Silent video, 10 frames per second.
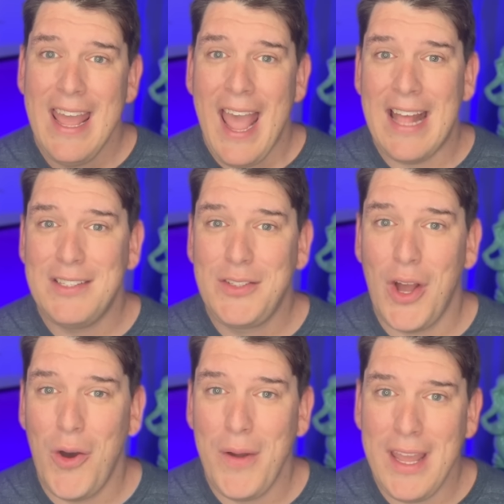And
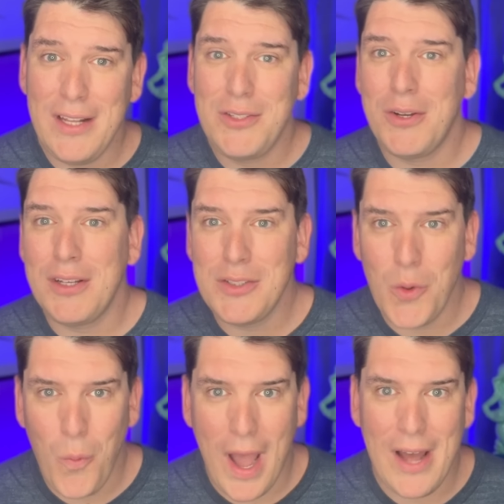so it took us
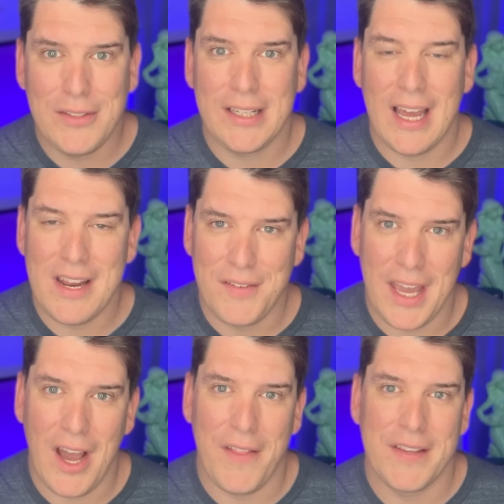a while to kind of
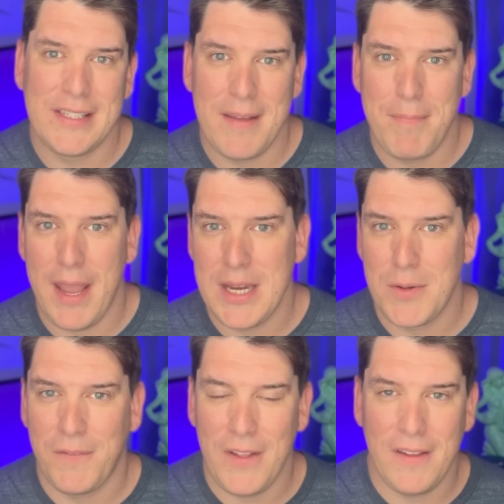get on the same page
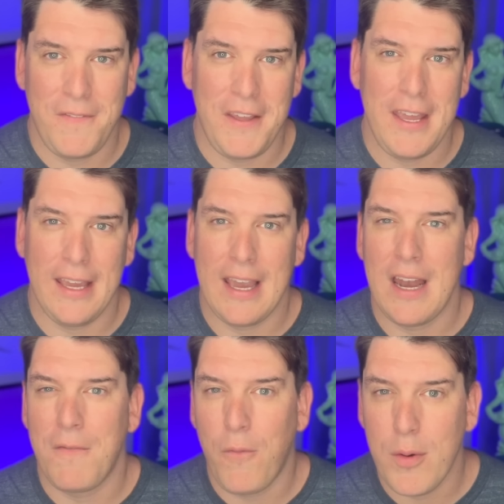with Villa Vie and
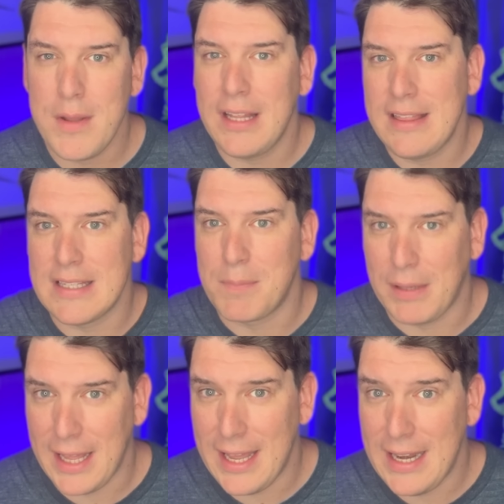kind of formulate this
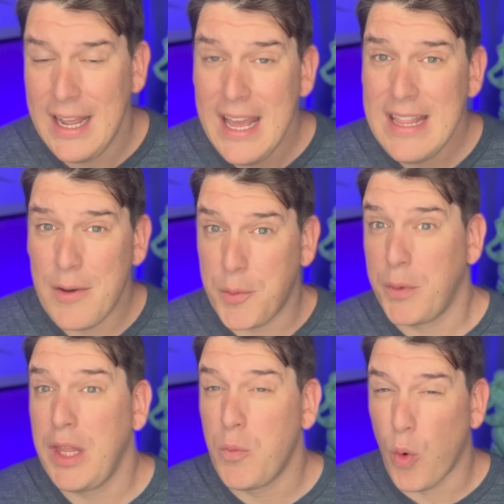plan that would
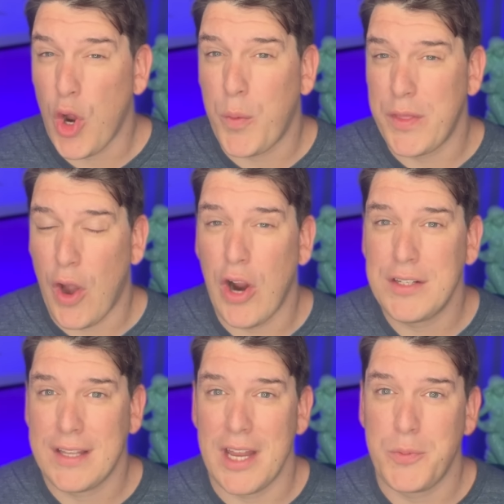really work with our
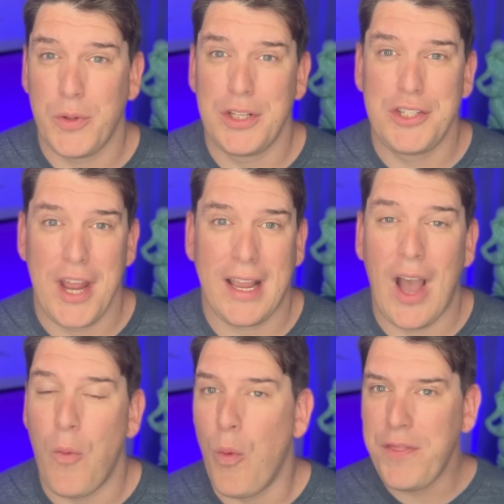schedule to check
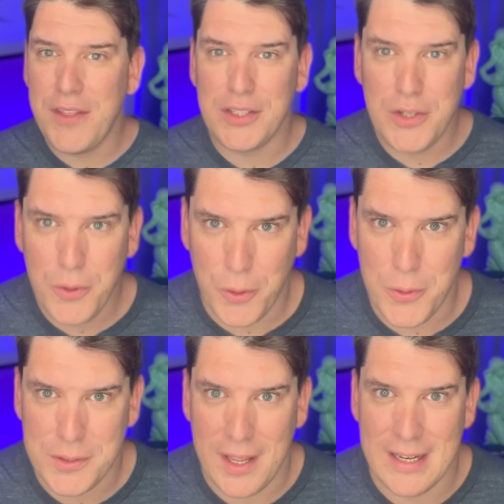out what this new
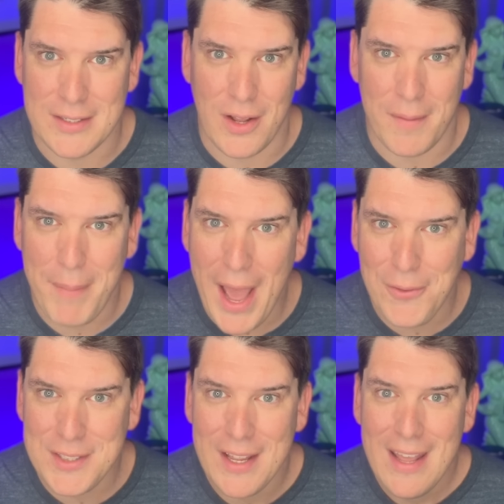cruise line is all
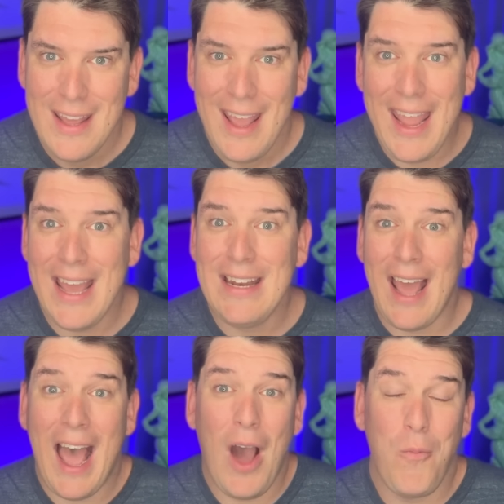about and
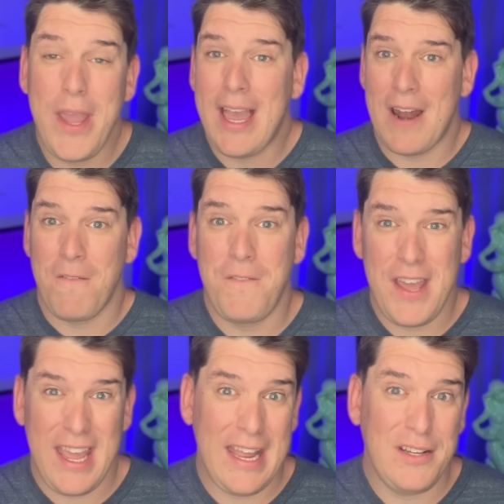how we kind of
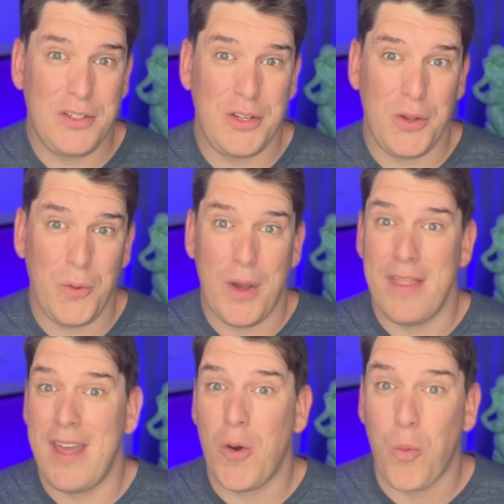fit into
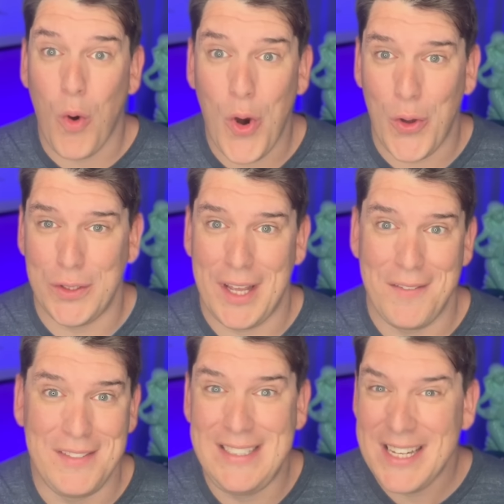their world
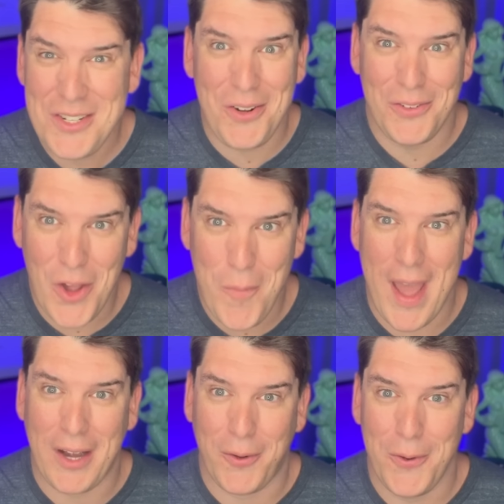of digital
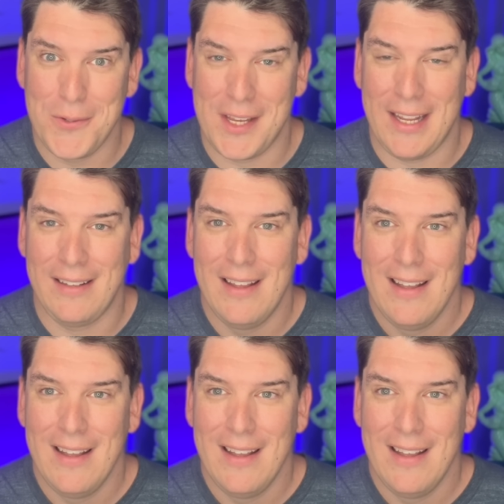nomad cruising.